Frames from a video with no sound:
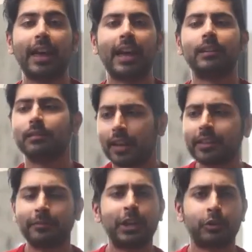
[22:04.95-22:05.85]
And like
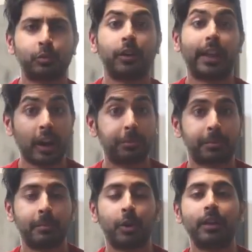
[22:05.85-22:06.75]
the video as well, that helps
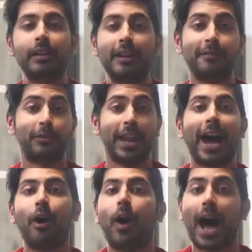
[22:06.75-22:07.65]
promote it. For
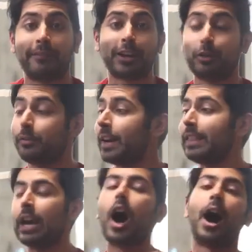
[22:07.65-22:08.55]
now, I've got to go find
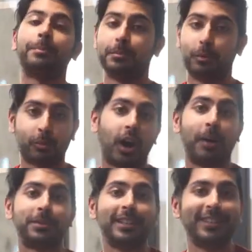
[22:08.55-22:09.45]
the optimal
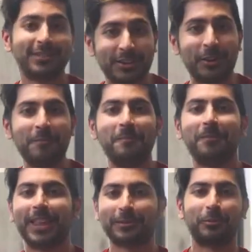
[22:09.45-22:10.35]
prompt. So
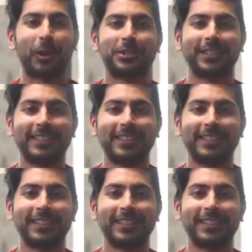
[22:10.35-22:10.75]
thanks for watching.